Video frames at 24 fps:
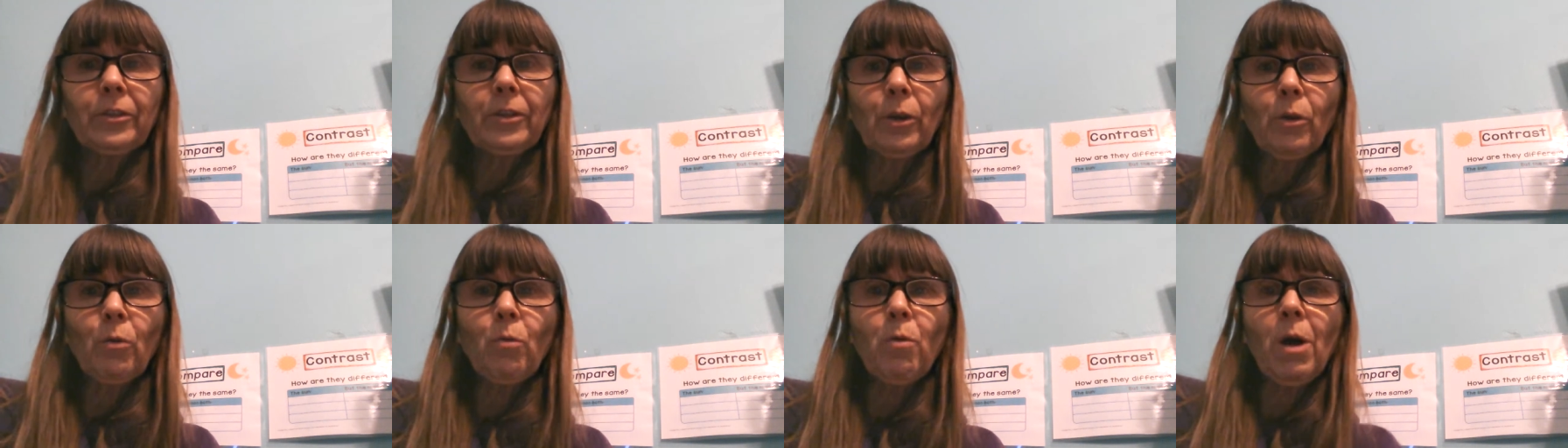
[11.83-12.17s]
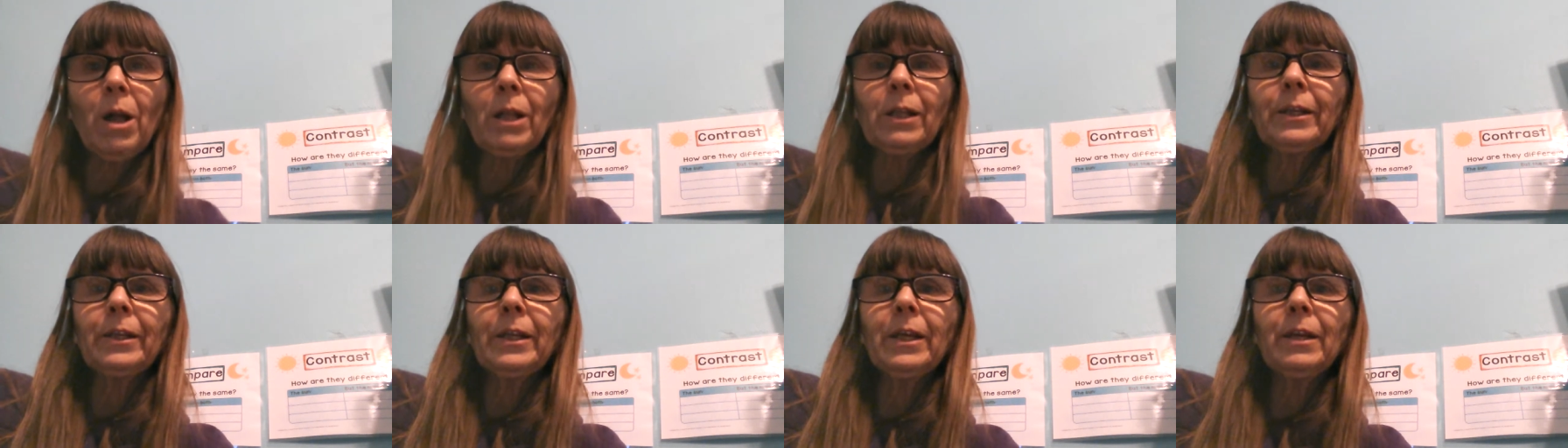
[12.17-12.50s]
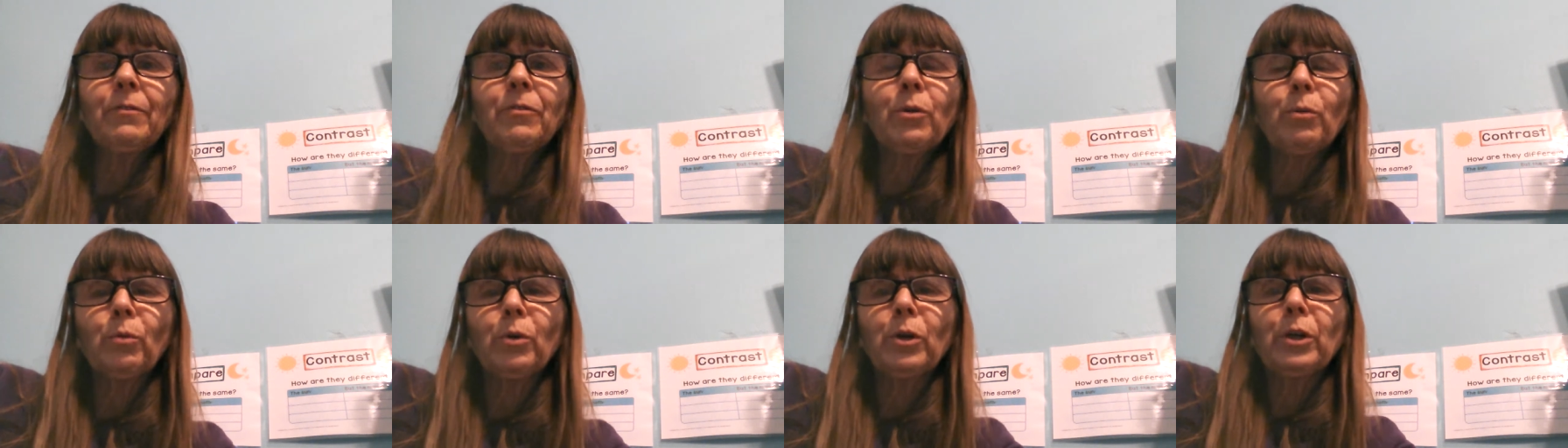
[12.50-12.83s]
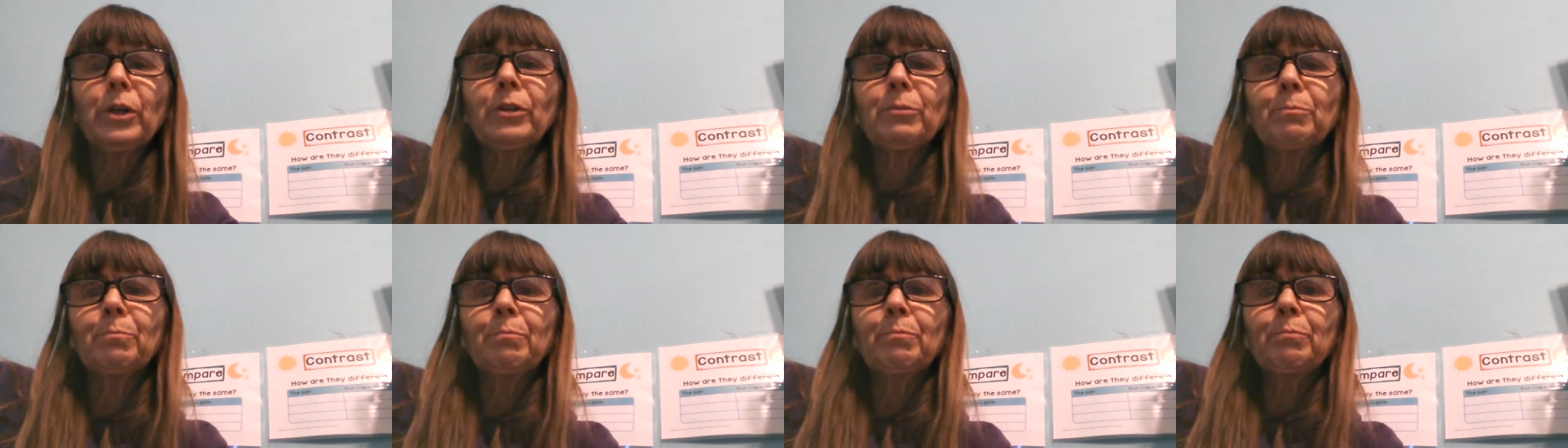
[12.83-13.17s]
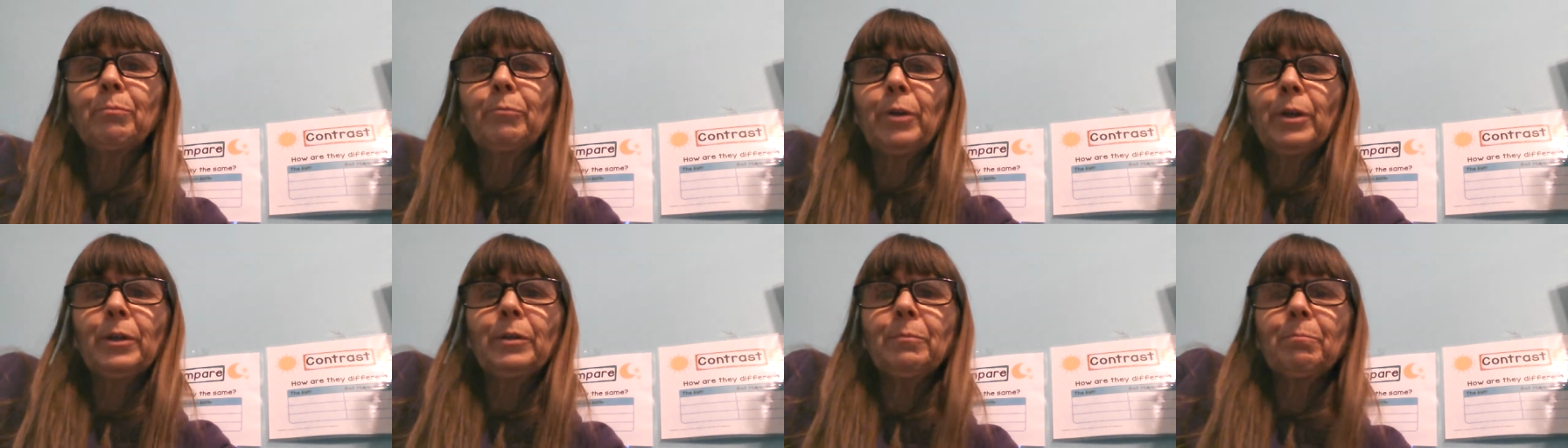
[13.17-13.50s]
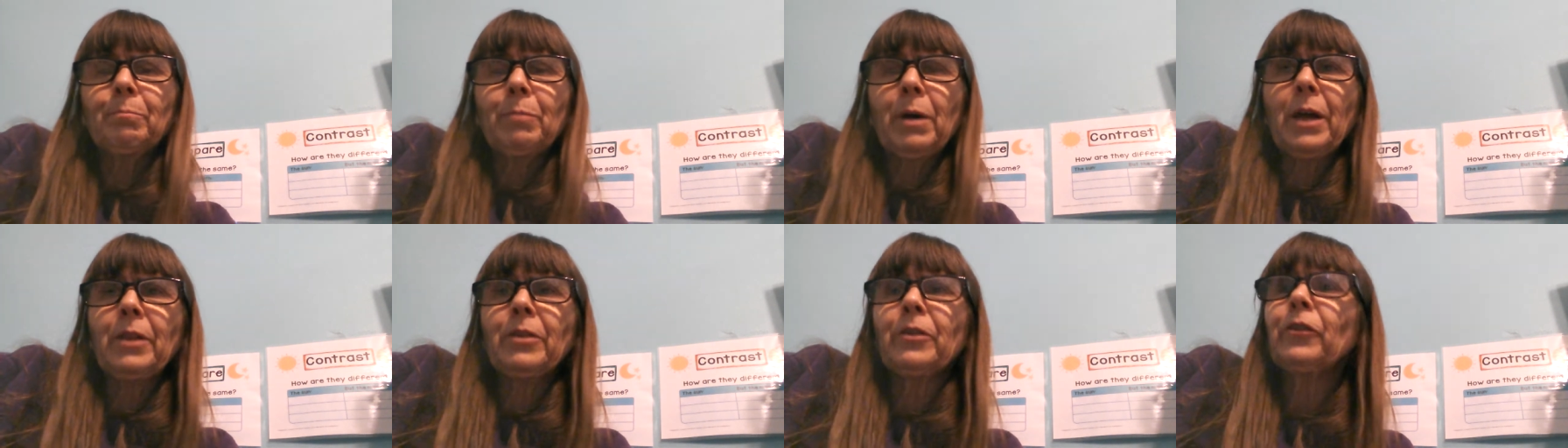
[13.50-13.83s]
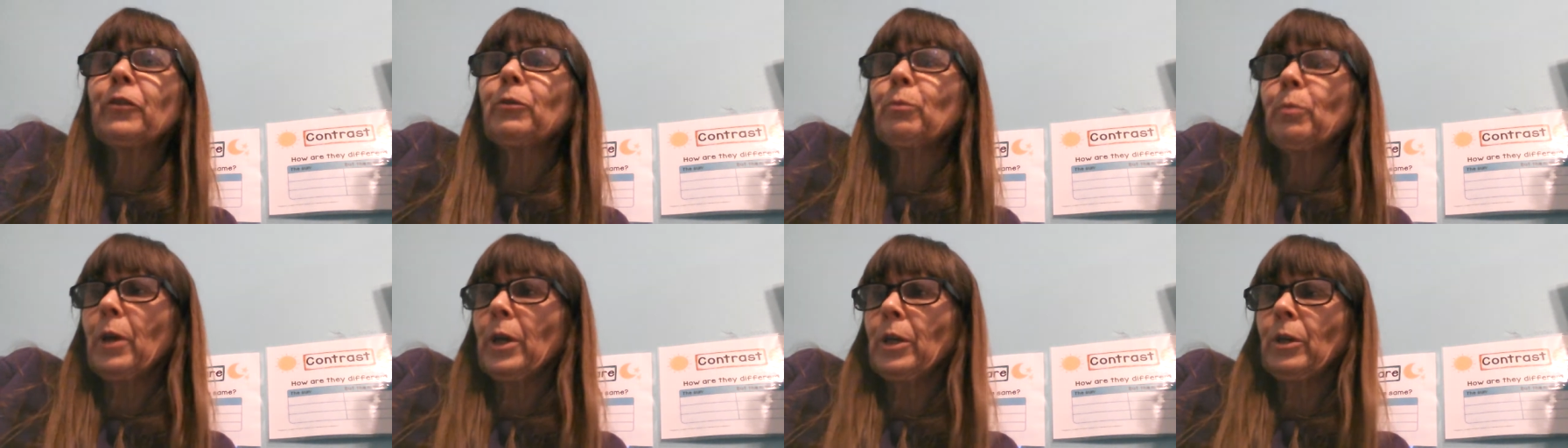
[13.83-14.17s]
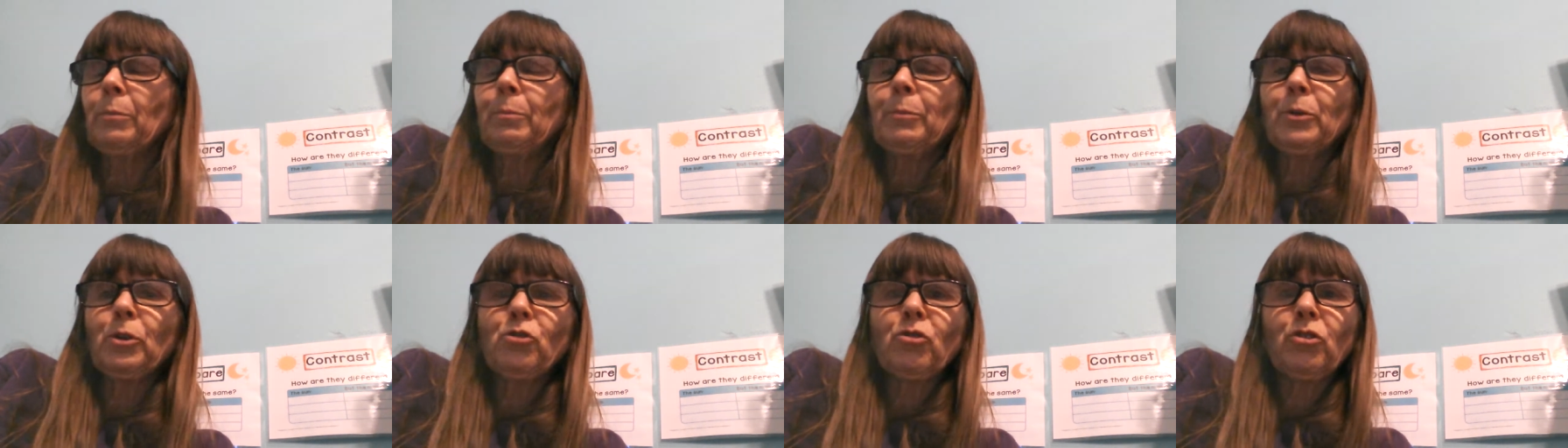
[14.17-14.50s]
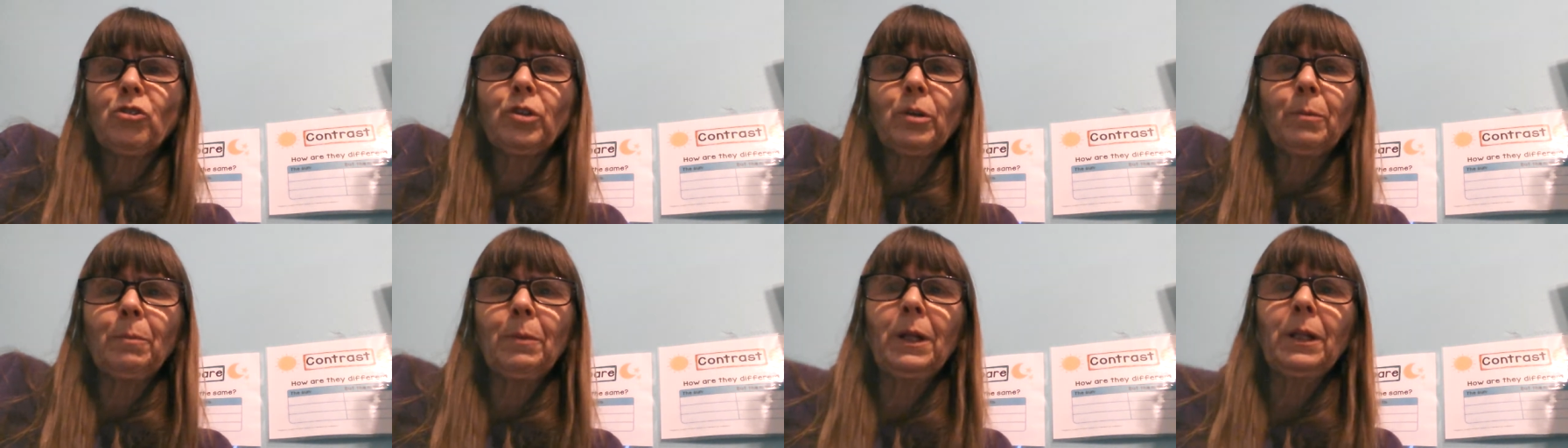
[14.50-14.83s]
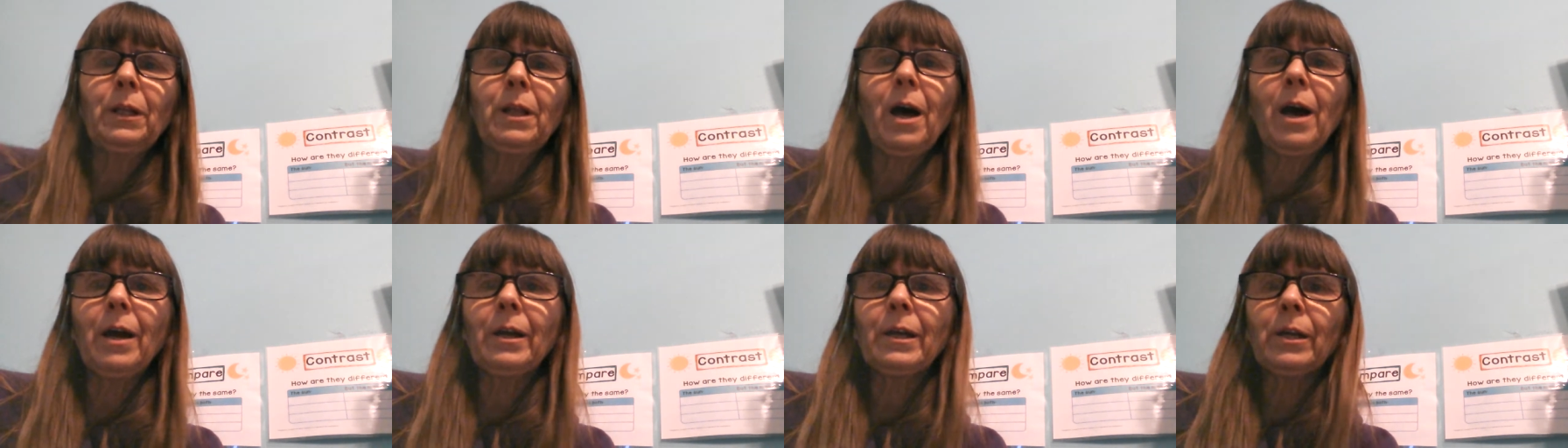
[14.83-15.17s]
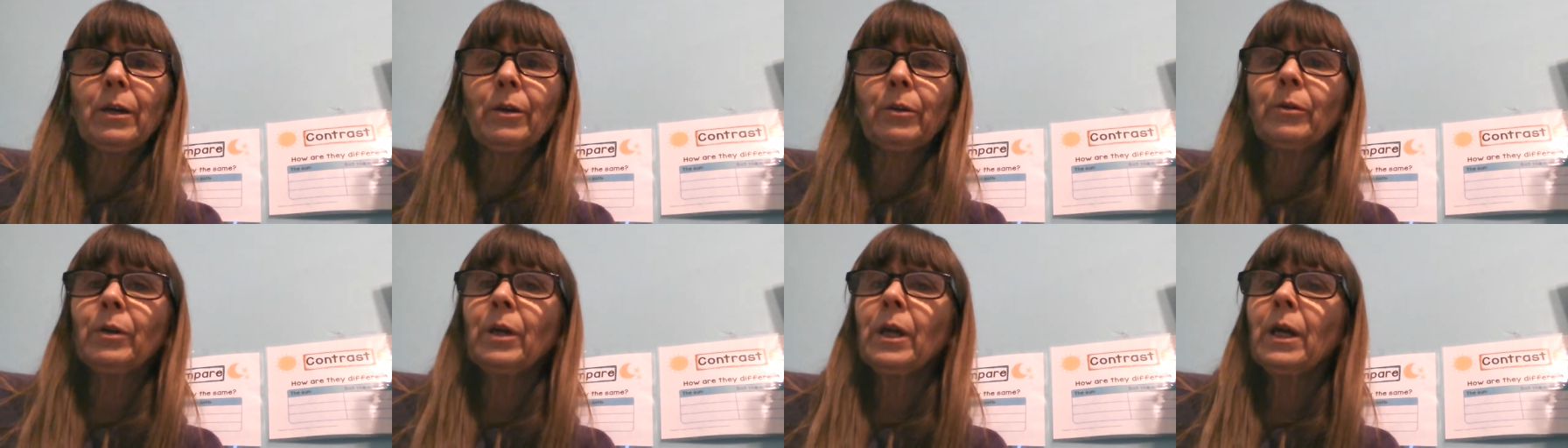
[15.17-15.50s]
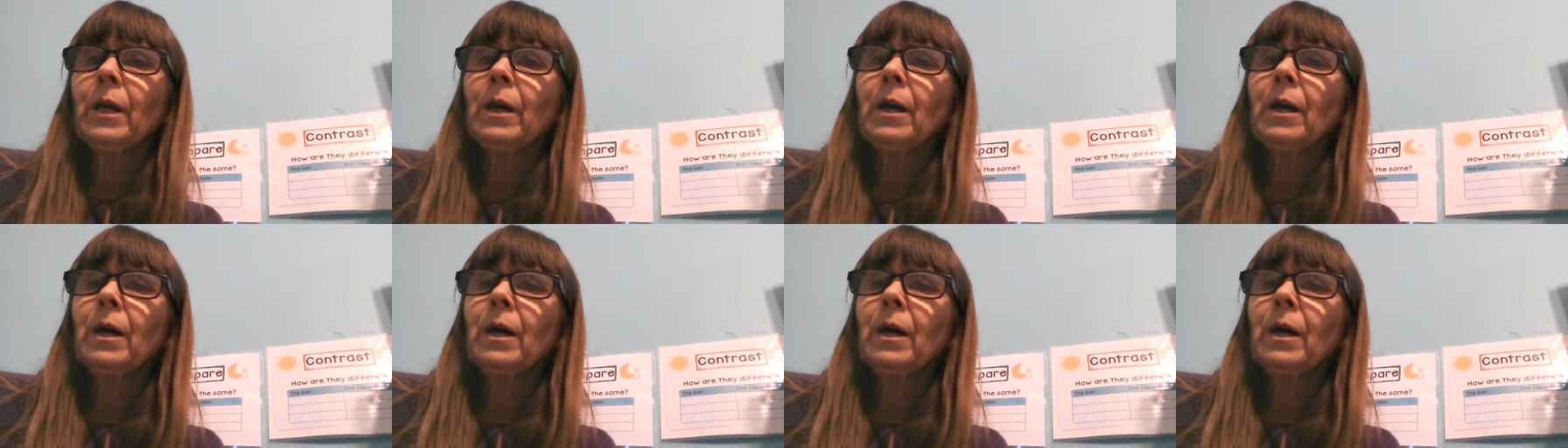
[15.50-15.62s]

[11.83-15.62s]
the quality of the work by this writer, Patricia Polacco.